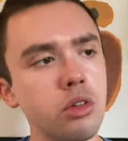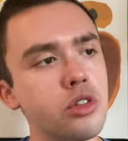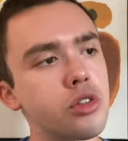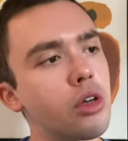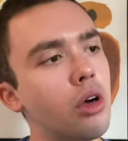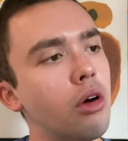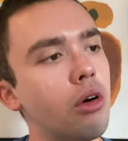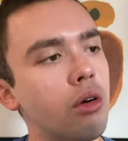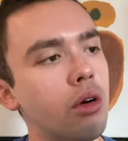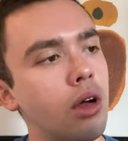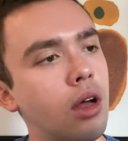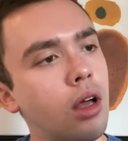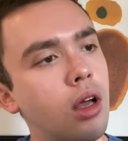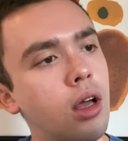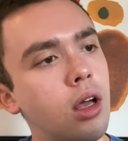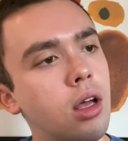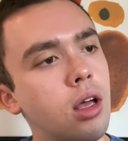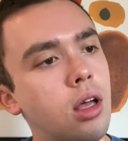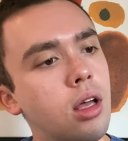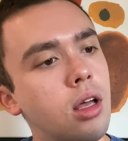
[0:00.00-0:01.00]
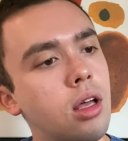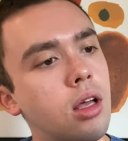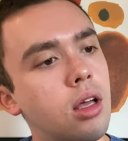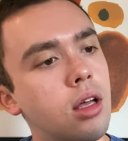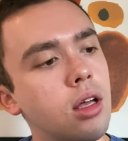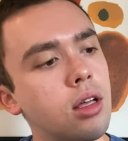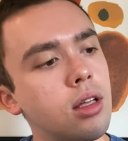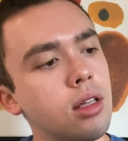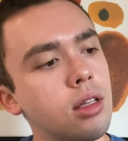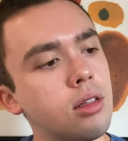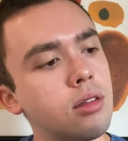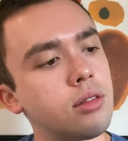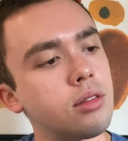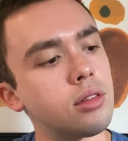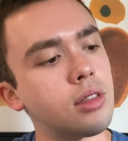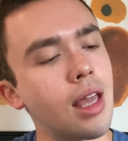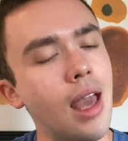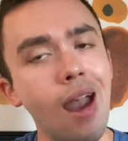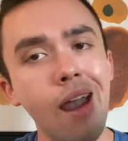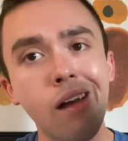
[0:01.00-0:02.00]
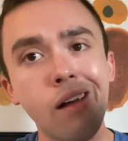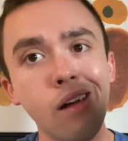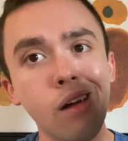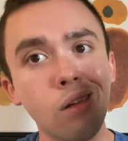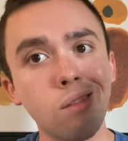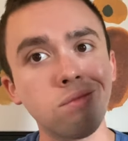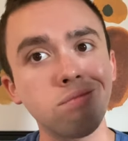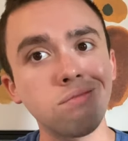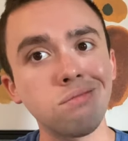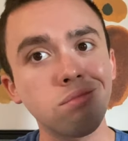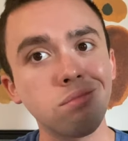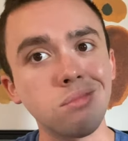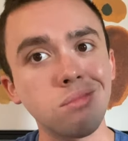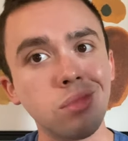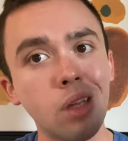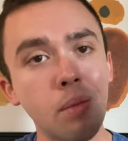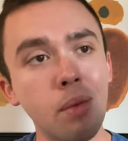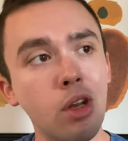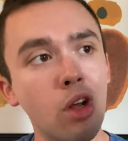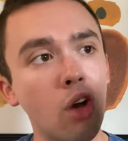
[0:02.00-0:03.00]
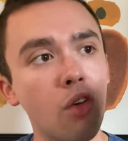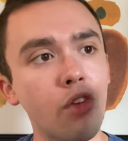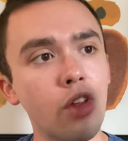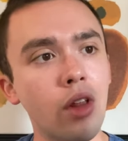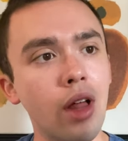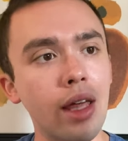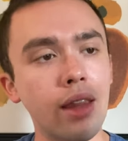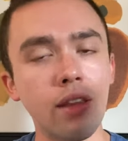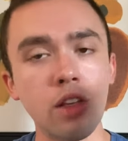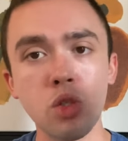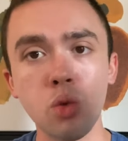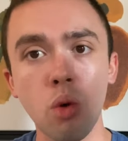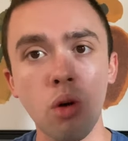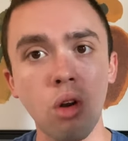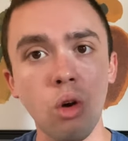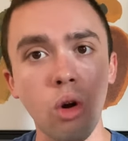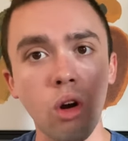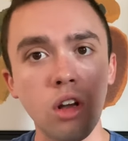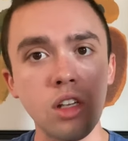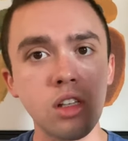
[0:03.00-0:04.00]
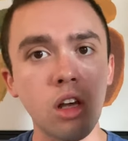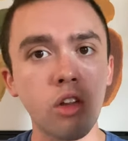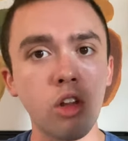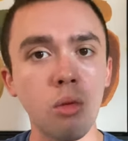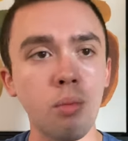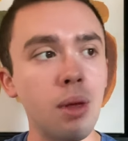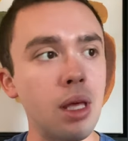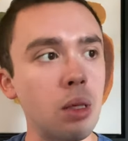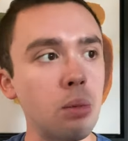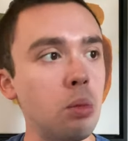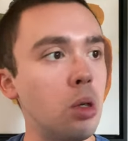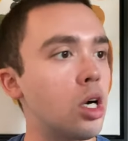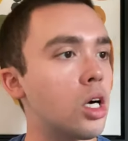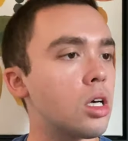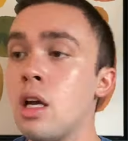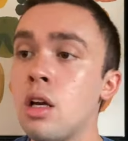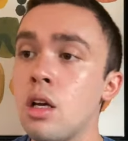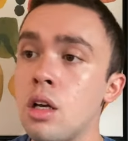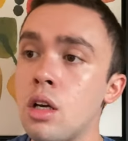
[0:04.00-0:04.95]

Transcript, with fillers: So yeah, I don't know. Let me know if you like this one or his other big book.